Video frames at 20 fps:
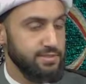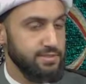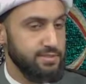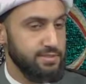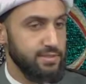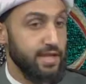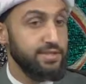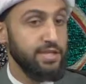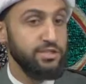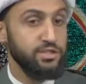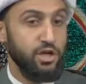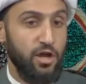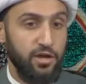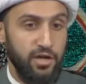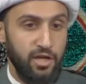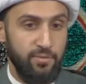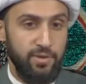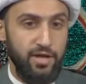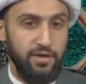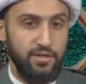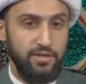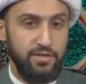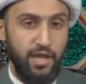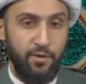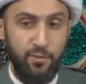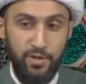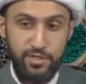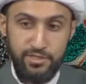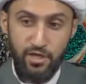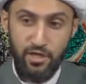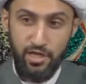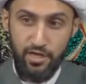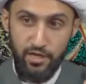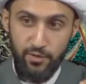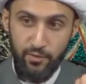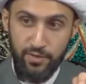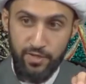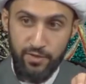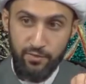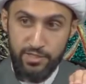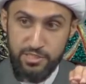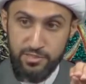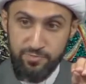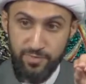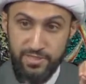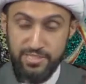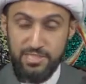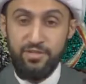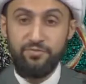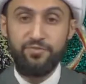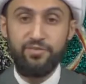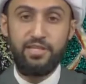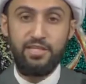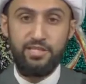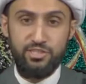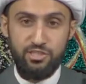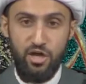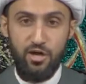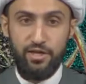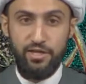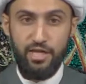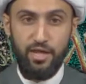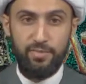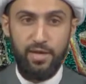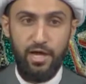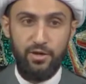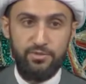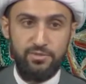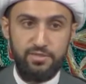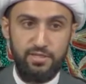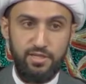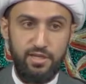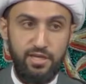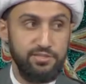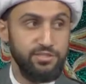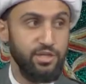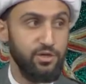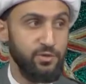that they talk about when they were specifically talking about